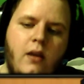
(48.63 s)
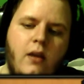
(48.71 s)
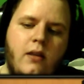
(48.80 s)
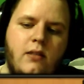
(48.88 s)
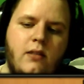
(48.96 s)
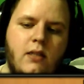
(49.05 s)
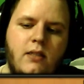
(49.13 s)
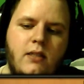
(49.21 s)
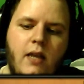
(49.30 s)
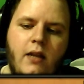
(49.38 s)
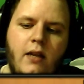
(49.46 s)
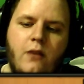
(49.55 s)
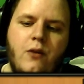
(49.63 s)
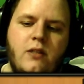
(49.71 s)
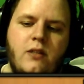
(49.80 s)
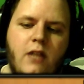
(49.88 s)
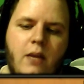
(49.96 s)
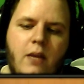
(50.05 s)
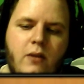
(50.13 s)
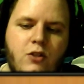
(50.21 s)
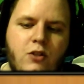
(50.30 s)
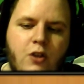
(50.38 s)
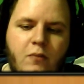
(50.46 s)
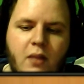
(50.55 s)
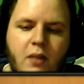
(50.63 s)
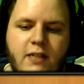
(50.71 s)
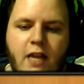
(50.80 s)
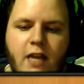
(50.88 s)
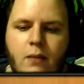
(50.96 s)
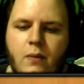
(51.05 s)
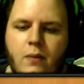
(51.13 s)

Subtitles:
the 6th set increased the damage of Blessed Hammer